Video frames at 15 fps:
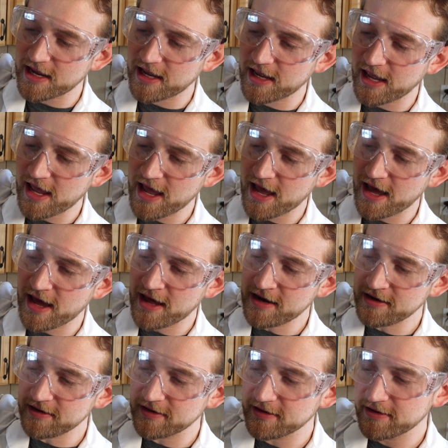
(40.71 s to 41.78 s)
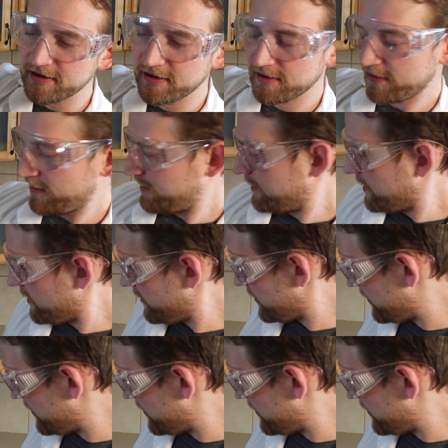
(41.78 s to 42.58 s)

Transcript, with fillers: can. There we